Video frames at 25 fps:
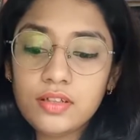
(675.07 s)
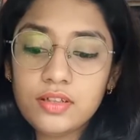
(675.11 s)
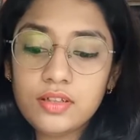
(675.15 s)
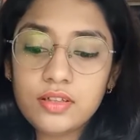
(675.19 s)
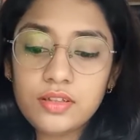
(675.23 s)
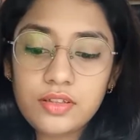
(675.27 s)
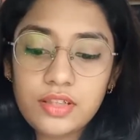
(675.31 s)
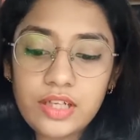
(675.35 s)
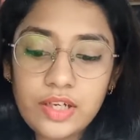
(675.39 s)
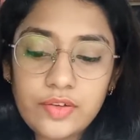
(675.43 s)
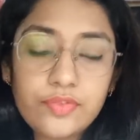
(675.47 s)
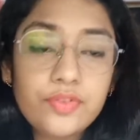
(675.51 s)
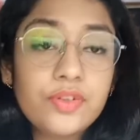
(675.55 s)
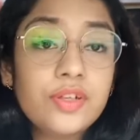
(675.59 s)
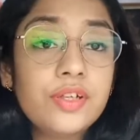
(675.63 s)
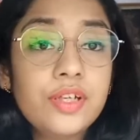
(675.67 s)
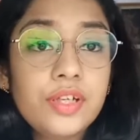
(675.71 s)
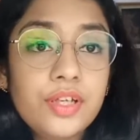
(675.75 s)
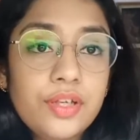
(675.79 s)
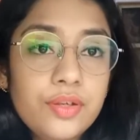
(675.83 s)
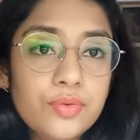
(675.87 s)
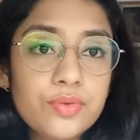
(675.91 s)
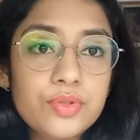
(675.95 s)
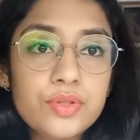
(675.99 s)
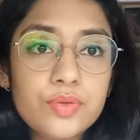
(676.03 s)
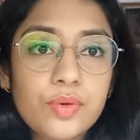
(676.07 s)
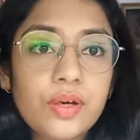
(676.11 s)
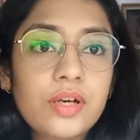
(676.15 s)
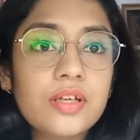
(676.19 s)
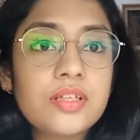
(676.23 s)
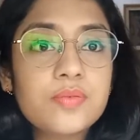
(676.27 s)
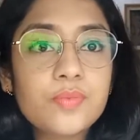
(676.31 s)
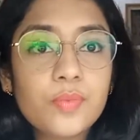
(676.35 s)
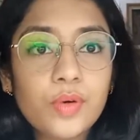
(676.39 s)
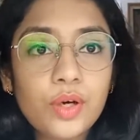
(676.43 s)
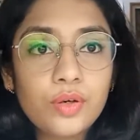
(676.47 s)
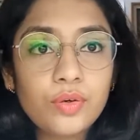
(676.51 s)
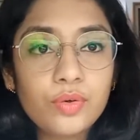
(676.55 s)
definitely use a
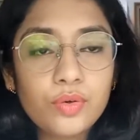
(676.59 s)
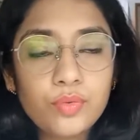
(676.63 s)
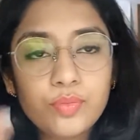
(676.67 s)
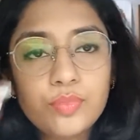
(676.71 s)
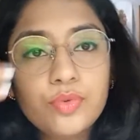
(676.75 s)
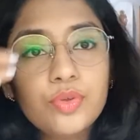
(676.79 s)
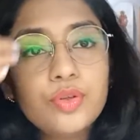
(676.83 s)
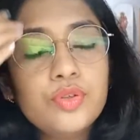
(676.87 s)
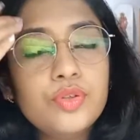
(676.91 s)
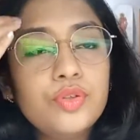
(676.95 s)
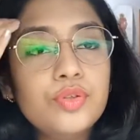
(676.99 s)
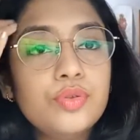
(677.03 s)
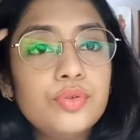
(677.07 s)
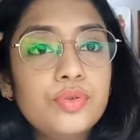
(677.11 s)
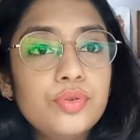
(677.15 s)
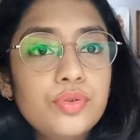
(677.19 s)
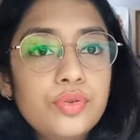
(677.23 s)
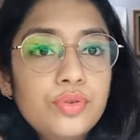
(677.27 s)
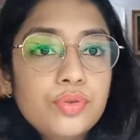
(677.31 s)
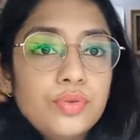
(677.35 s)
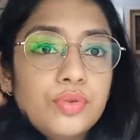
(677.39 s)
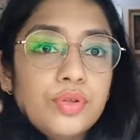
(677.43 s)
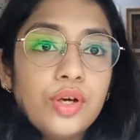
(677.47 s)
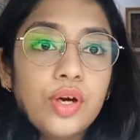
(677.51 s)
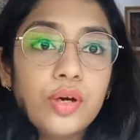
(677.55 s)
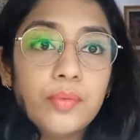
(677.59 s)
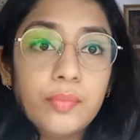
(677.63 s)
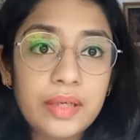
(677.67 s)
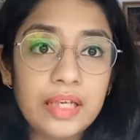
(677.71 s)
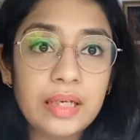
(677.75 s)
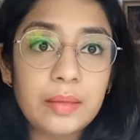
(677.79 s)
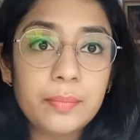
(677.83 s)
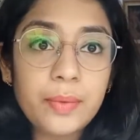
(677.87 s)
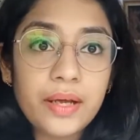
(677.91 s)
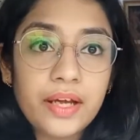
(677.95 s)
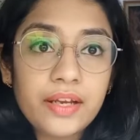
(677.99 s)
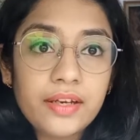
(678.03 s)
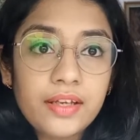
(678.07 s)
small notebook to do your meal
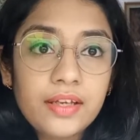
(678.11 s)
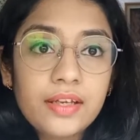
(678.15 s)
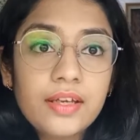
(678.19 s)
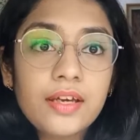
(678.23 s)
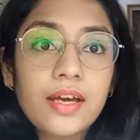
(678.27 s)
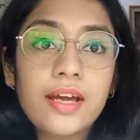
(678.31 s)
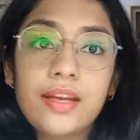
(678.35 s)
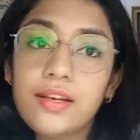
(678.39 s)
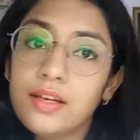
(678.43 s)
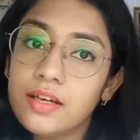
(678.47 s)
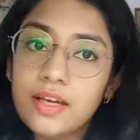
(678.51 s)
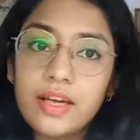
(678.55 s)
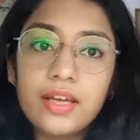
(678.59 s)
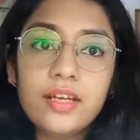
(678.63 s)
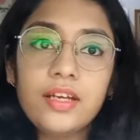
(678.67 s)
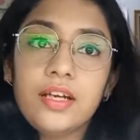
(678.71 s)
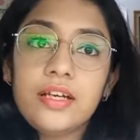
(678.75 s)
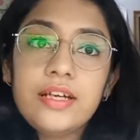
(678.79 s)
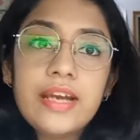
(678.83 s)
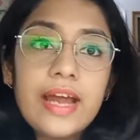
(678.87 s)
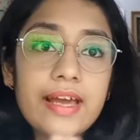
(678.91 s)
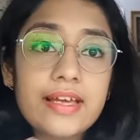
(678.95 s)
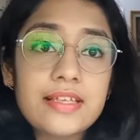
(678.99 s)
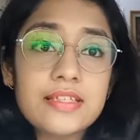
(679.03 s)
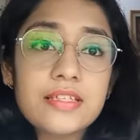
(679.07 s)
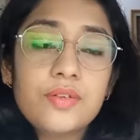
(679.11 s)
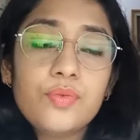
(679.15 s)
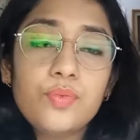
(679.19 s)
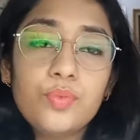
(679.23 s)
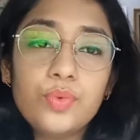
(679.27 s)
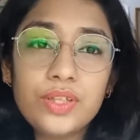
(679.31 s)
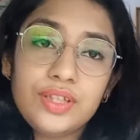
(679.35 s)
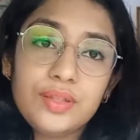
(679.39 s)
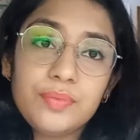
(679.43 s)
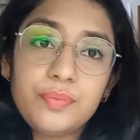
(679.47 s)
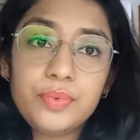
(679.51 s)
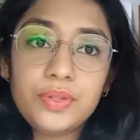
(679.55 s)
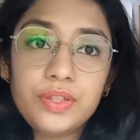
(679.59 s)
planning. And again, it ties in
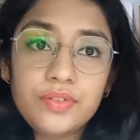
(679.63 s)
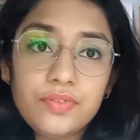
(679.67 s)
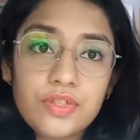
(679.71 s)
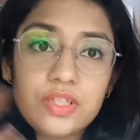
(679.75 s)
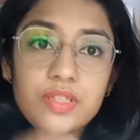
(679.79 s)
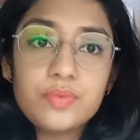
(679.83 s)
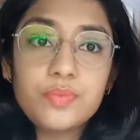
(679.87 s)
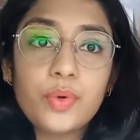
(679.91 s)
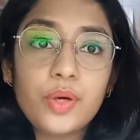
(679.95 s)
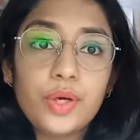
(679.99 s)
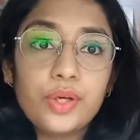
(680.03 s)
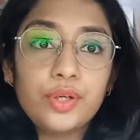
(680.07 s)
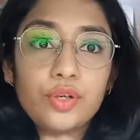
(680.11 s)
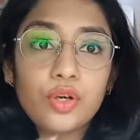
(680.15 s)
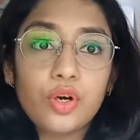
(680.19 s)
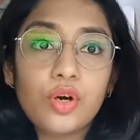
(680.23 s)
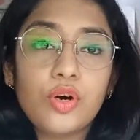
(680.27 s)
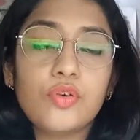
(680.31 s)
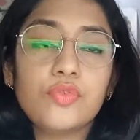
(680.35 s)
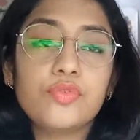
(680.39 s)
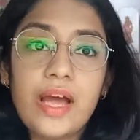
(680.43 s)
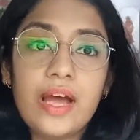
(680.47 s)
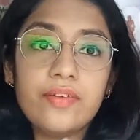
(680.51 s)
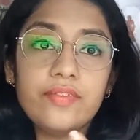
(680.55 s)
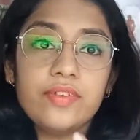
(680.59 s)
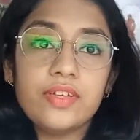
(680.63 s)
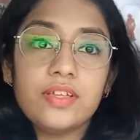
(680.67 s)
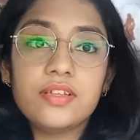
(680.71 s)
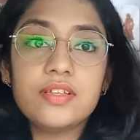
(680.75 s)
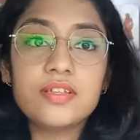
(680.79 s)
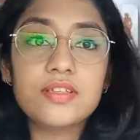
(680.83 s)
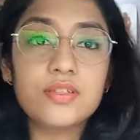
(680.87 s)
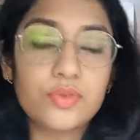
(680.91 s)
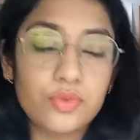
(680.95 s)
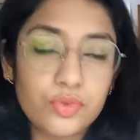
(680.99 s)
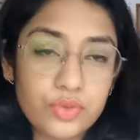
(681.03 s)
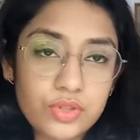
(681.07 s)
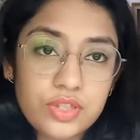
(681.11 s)
with the previous point of having this
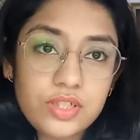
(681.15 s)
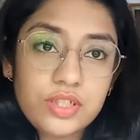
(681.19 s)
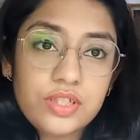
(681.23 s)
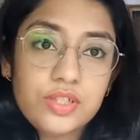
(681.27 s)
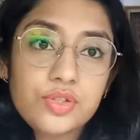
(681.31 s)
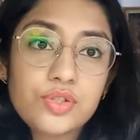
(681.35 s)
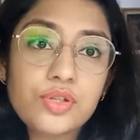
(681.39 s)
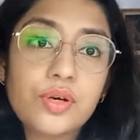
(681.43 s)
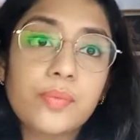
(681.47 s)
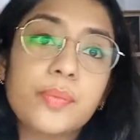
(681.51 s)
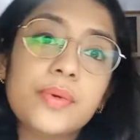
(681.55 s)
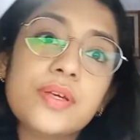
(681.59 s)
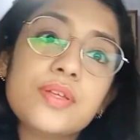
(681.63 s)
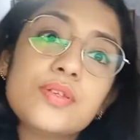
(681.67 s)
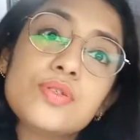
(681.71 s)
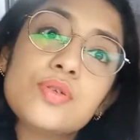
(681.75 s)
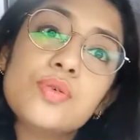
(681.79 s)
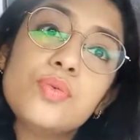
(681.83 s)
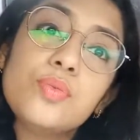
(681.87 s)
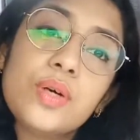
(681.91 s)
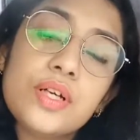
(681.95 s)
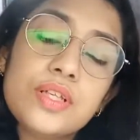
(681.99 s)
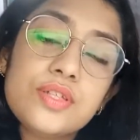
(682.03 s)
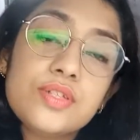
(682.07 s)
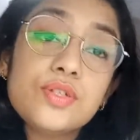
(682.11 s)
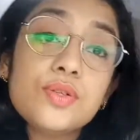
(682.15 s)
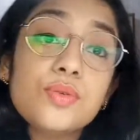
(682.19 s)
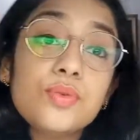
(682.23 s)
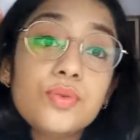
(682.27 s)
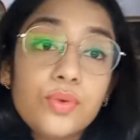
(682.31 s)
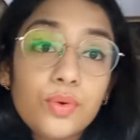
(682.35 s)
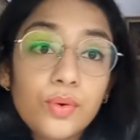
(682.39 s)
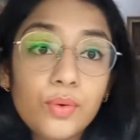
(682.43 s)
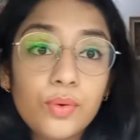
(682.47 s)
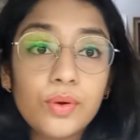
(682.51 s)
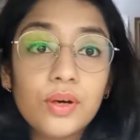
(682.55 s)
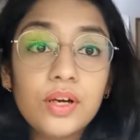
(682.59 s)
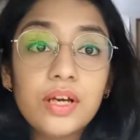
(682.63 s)
grocery shopping. So once you
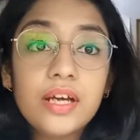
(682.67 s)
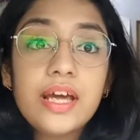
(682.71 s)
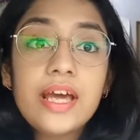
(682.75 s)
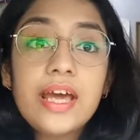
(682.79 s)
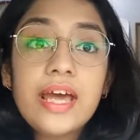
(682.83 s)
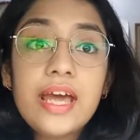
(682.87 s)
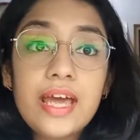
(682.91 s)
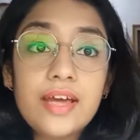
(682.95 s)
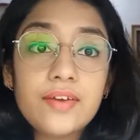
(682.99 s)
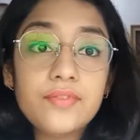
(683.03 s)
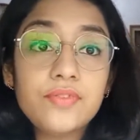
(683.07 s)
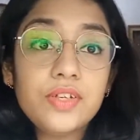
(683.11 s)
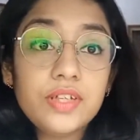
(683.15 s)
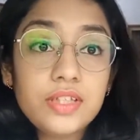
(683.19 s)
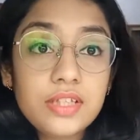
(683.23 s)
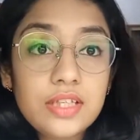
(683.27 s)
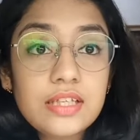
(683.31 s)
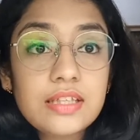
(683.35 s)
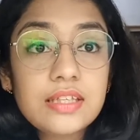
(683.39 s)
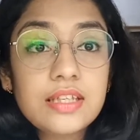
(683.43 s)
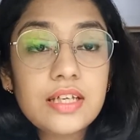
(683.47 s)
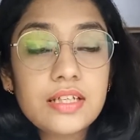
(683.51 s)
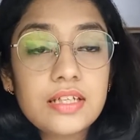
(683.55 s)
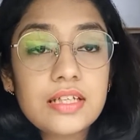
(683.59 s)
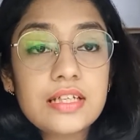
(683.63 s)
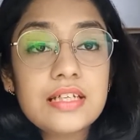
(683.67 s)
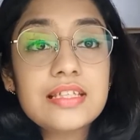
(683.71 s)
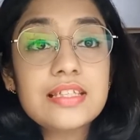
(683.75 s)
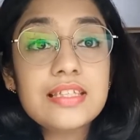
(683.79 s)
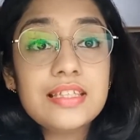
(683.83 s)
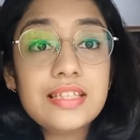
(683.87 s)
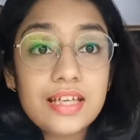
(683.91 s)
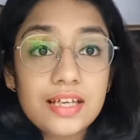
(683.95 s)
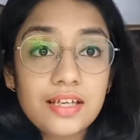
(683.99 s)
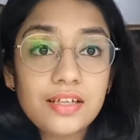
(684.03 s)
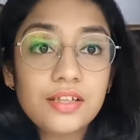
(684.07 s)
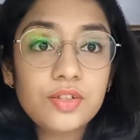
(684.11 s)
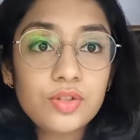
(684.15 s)
know everything that is
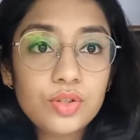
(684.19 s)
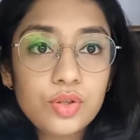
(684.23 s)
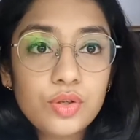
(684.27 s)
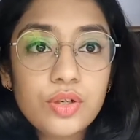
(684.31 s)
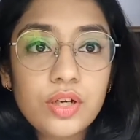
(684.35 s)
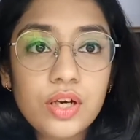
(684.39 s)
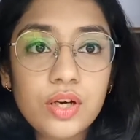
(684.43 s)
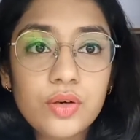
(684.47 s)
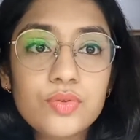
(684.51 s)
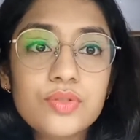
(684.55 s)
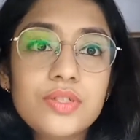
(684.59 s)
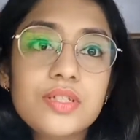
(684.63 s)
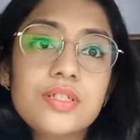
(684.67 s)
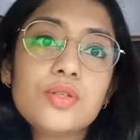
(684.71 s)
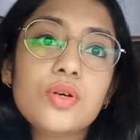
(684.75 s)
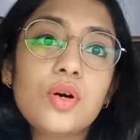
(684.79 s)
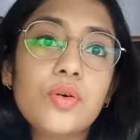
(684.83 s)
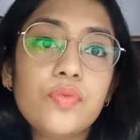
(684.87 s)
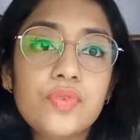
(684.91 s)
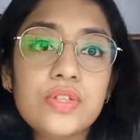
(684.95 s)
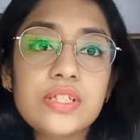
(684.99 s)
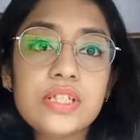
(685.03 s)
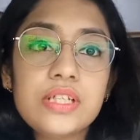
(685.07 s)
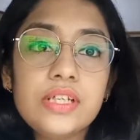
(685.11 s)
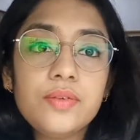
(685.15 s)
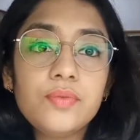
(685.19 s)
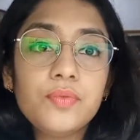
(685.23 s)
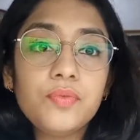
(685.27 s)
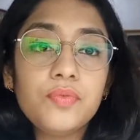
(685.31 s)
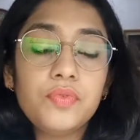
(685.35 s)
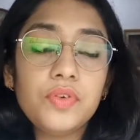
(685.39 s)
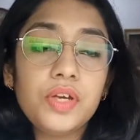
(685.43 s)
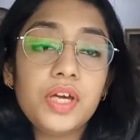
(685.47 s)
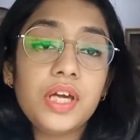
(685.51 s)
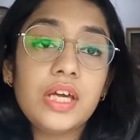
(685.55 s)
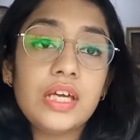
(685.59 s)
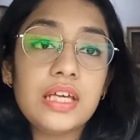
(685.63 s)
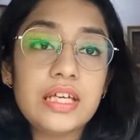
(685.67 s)
there in your house, it's obviously
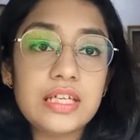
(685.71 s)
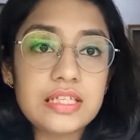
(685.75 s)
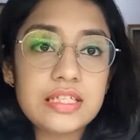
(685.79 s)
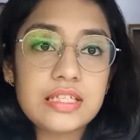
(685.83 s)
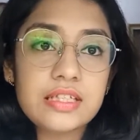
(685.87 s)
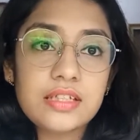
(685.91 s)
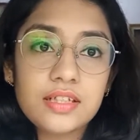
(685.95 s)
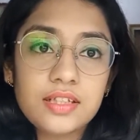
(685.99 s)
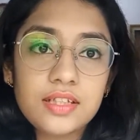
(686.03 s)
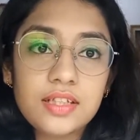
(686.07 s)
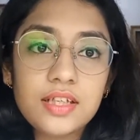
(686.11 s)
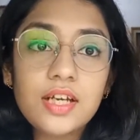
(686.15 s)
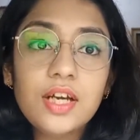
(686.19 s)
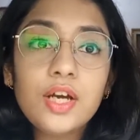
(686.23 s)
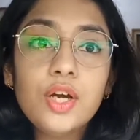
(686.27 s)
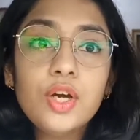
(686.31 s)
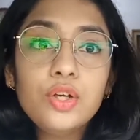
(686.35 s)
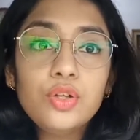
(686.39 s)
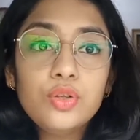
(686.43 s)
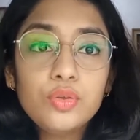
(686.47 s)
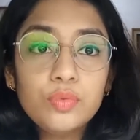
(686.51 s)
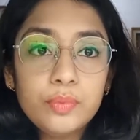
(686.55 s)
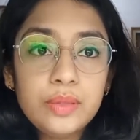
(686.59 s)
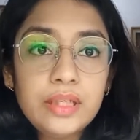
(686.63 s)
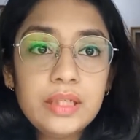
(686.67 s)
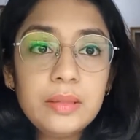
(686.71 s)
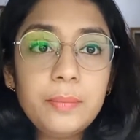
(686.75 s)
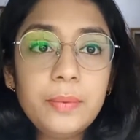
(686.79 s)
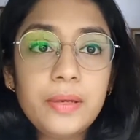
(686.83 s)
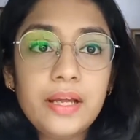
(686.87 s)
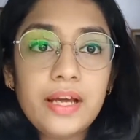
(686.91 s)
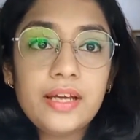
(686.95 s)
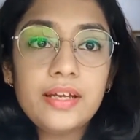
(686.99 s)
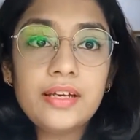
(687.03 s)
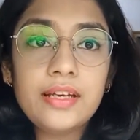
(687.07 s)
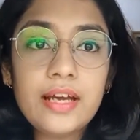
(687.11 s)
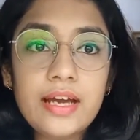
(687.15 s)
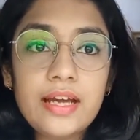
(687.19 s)
way easier to meal
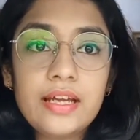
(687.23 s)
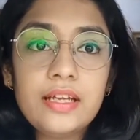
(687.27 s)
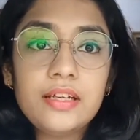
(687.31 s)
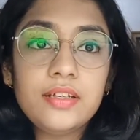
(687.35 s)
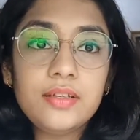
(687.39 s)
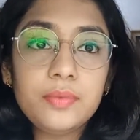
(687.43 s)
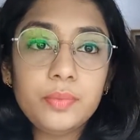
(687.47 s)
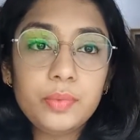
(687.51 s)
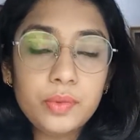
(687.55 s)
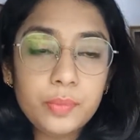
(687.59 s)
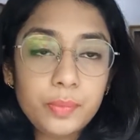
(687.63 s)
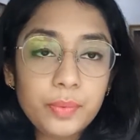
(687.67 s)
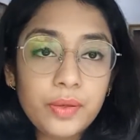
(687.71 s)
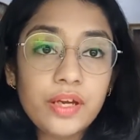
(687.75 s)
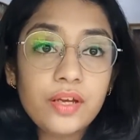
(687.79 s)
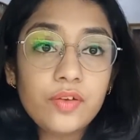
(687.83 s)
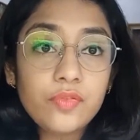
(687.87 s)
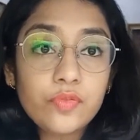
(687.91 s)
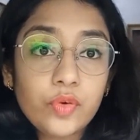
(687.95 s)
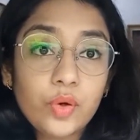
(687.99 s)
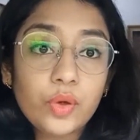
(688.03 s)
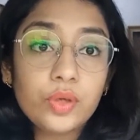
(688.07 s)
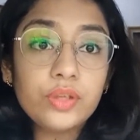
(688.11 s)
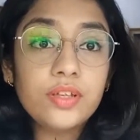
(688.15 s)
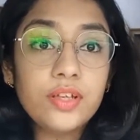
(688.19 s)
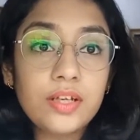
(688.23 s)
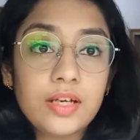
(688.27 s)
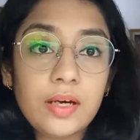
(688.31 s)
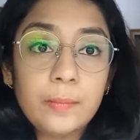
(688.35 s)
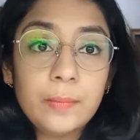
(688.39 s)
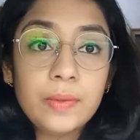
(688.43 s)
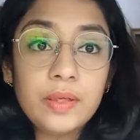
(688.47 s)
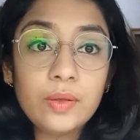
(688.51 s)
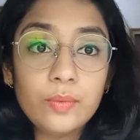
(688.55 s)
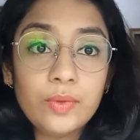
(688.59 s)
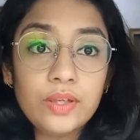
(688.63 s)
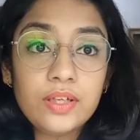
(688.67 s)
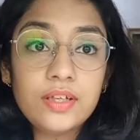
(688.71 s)
plan and prepare for the
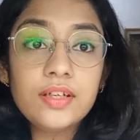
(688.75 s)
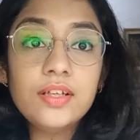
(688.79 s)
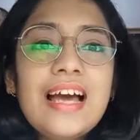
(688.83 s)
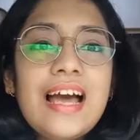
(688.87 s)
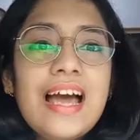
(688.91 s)
coming week.